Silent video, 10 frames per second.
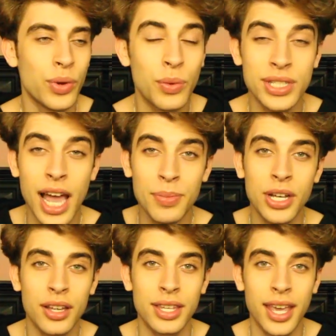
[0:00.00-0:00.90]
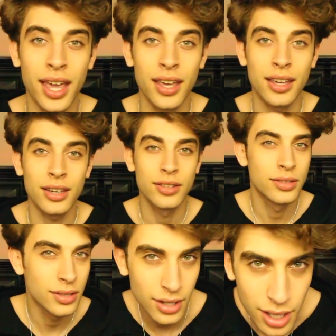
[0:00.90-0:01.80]
when it was time to cut the cake,
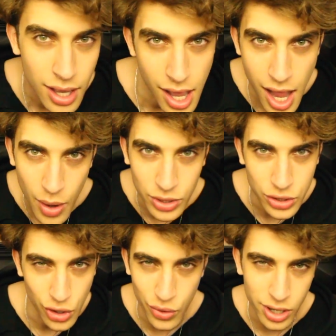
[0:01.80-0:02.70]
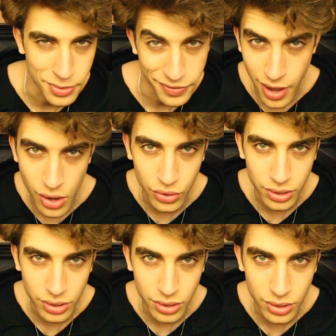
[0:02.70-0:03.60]
I was nowhere to be found.
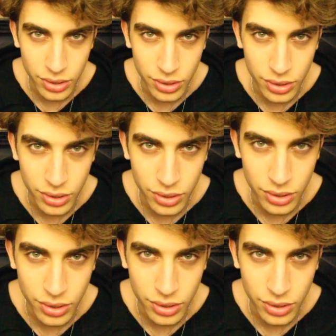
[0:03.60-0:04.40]
Oh.